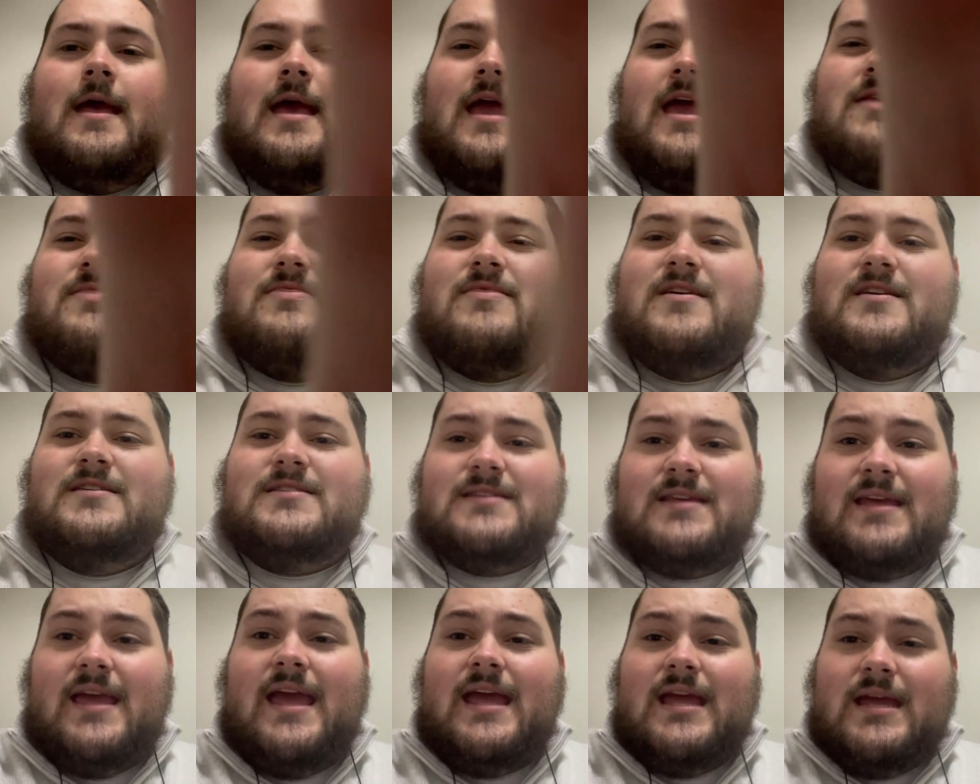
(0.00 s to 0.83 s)
and
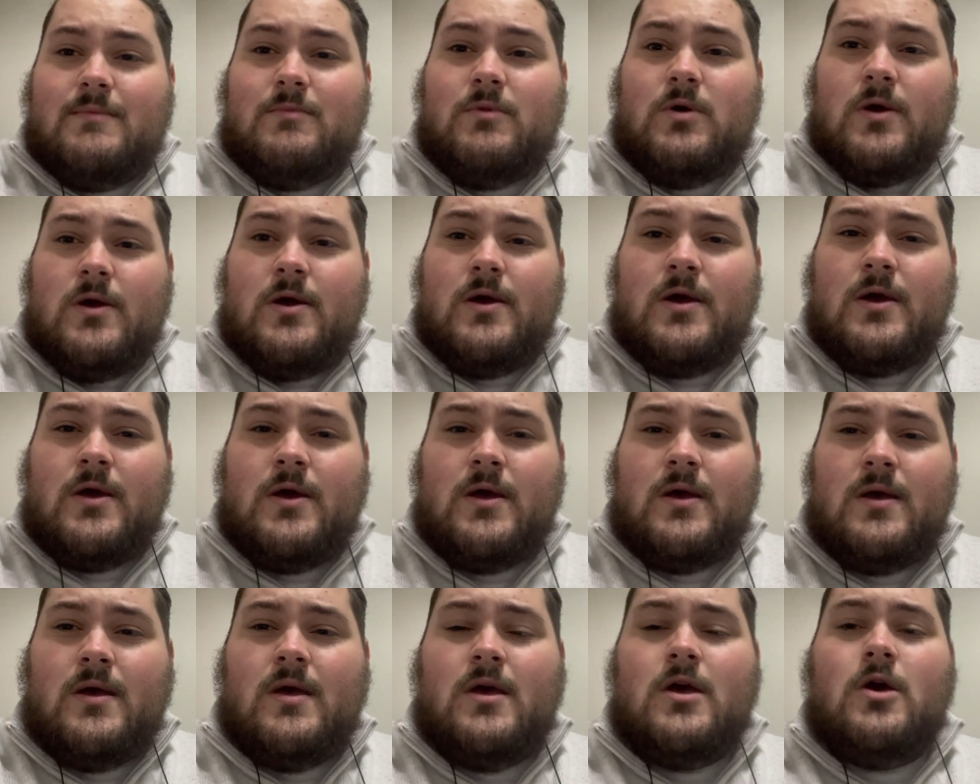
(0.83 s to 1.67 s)
this game
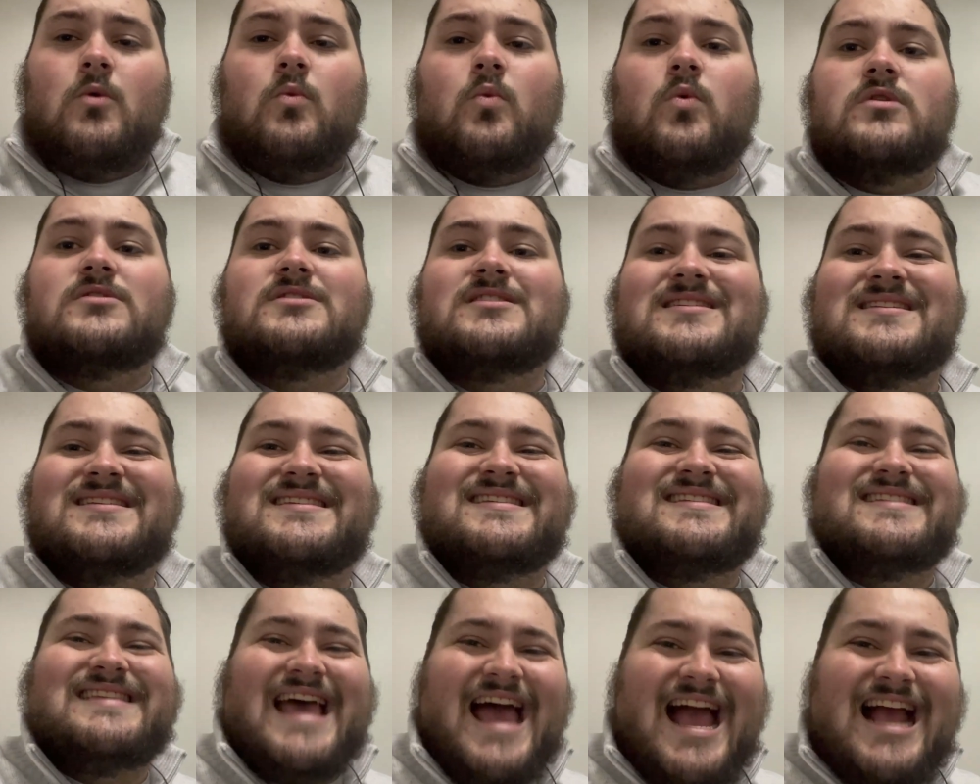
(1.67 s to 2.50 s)
was
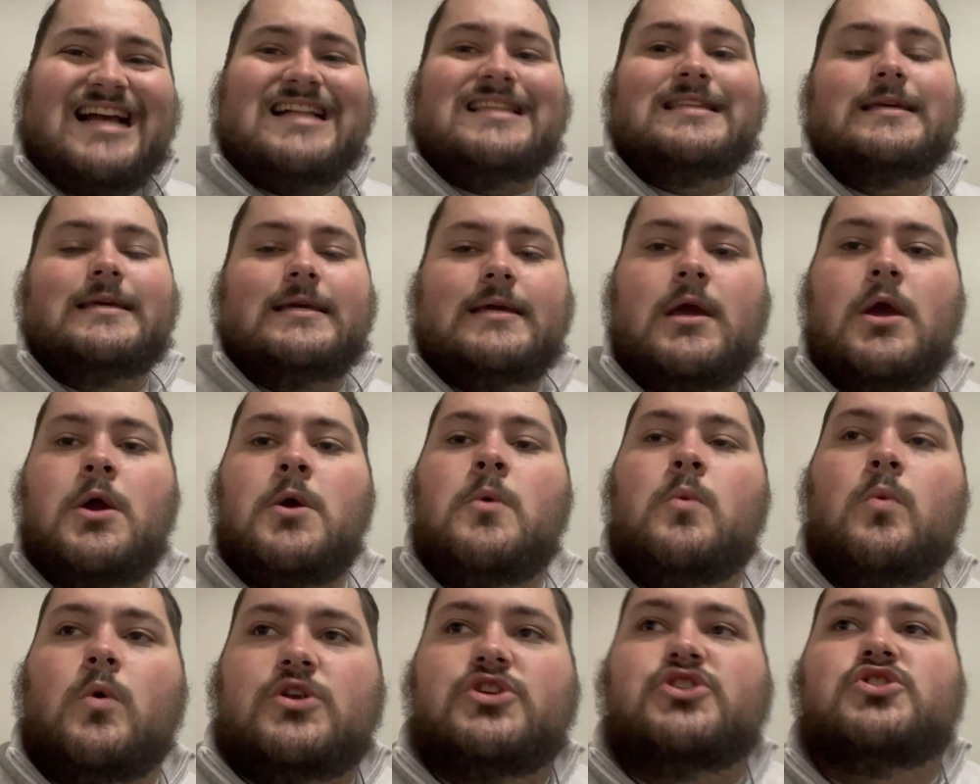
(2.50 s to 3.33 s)
exactly
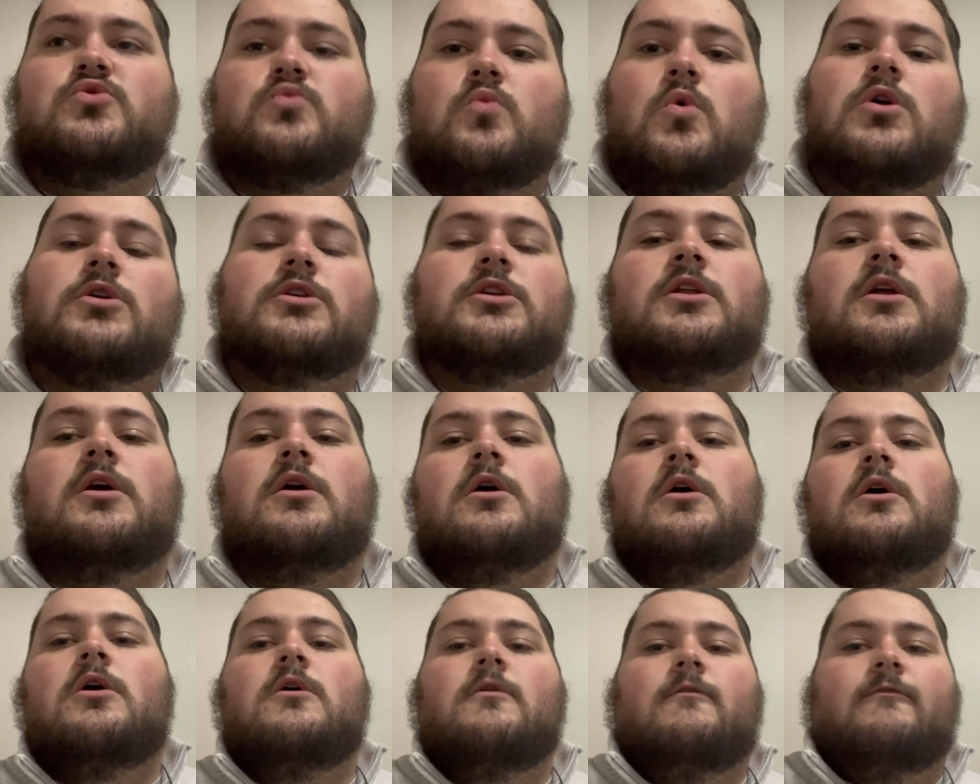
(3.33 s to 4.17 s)
what you wanted
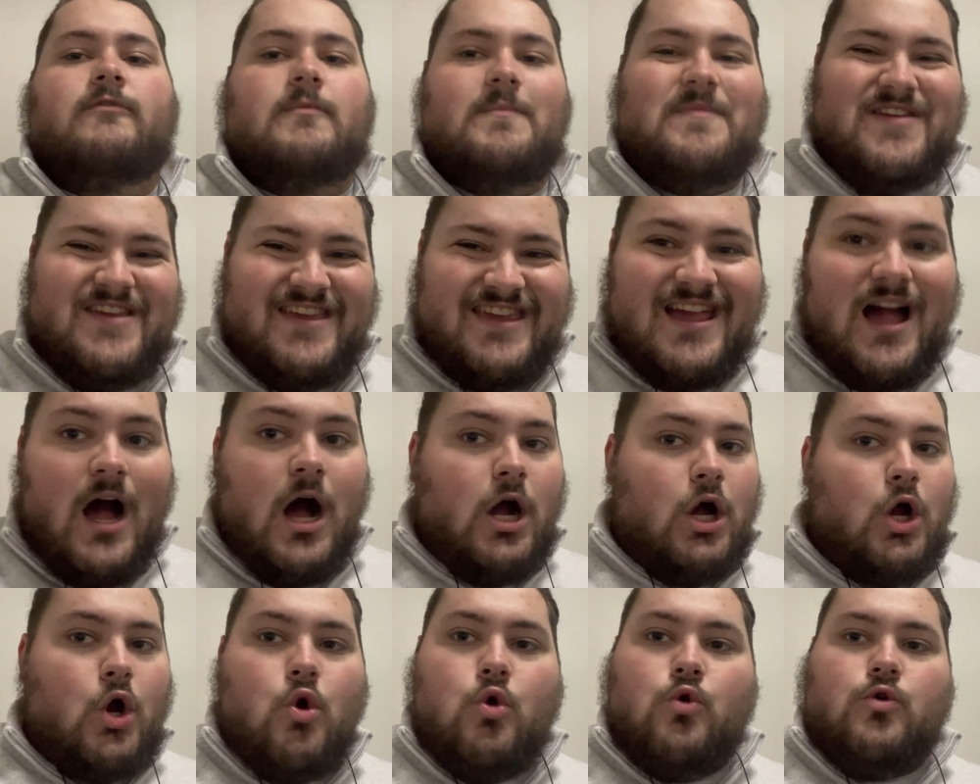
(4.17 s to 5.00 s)
from a
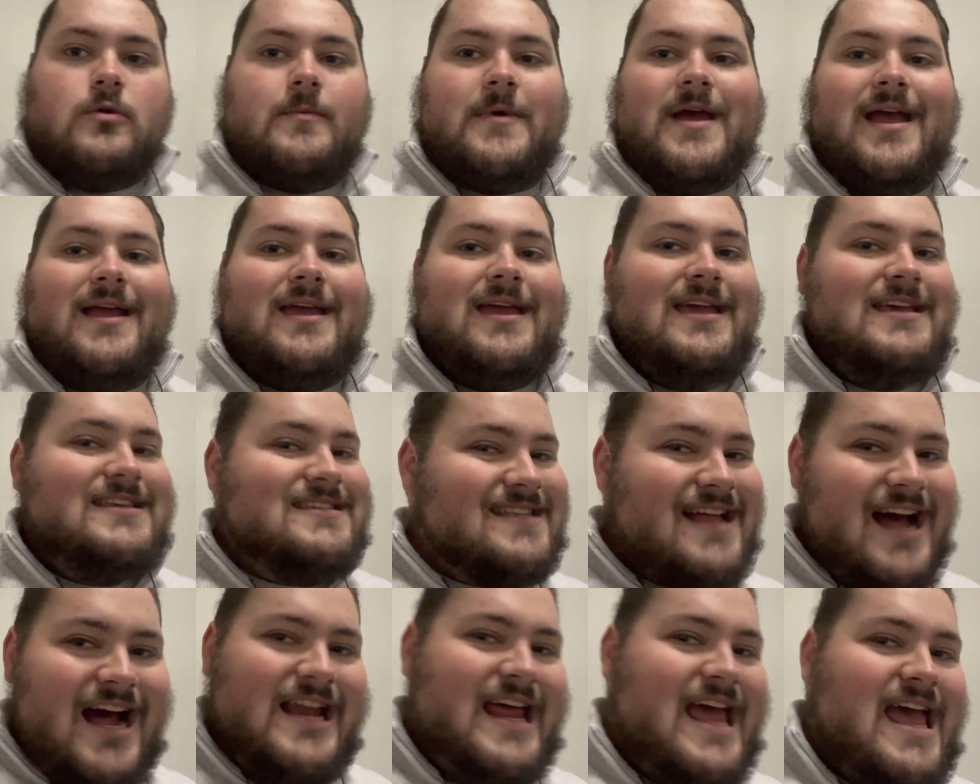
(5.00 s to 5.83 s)
young quarterback.
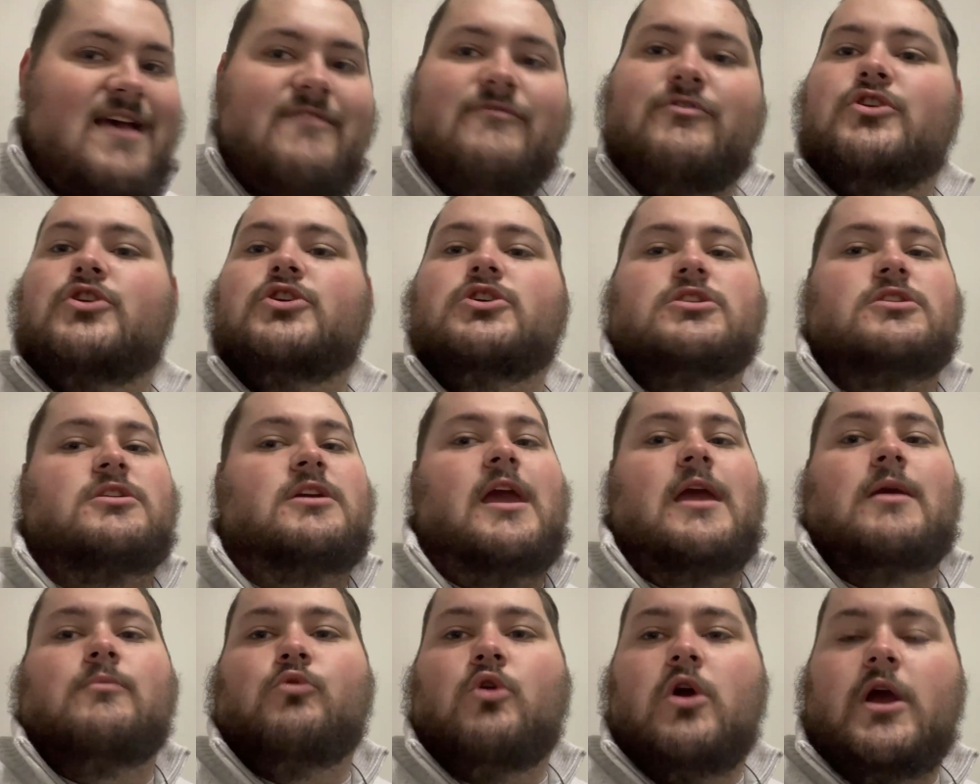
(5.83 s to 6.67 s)
He's not having a good
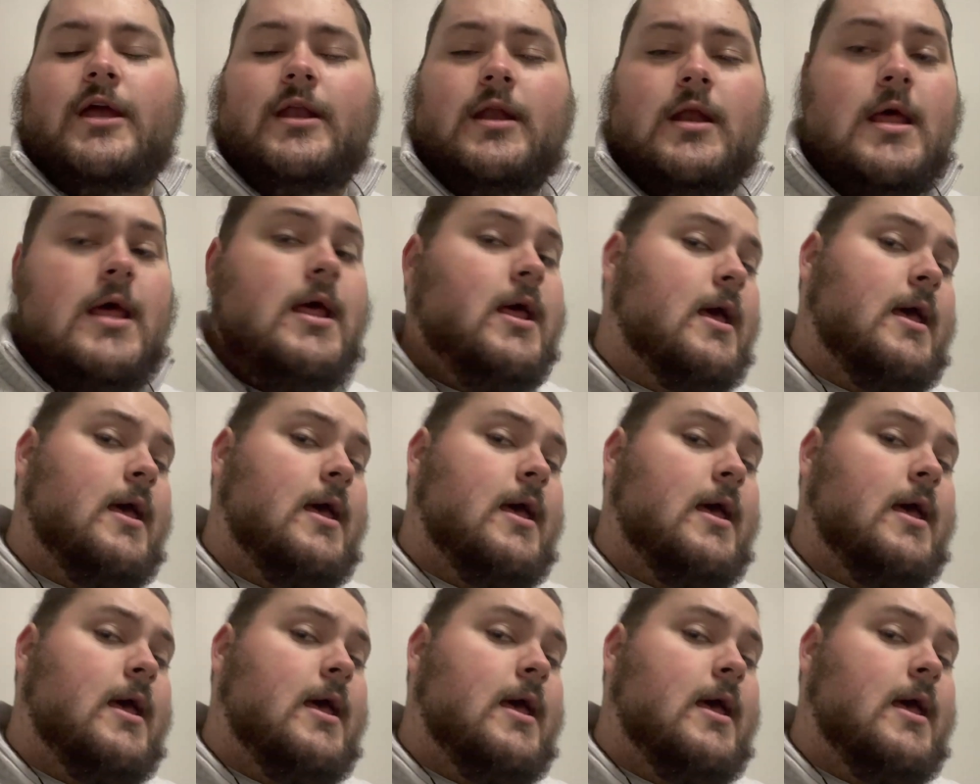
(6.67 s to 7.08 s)
game, right?